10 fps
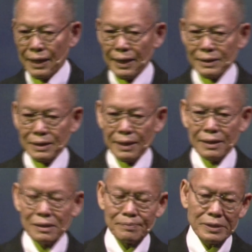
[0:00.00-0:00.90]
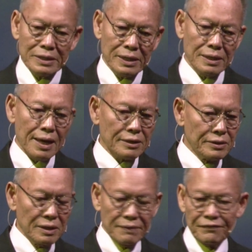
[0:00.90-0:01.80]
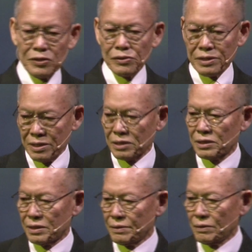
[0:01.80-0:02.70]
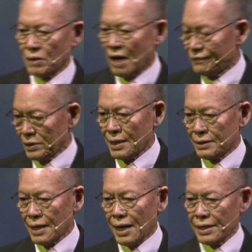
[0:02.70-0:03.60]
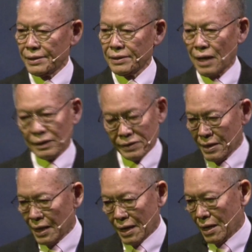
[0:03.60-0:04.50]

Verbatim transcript: At the end of the day, actually a few years after I die, actually uh,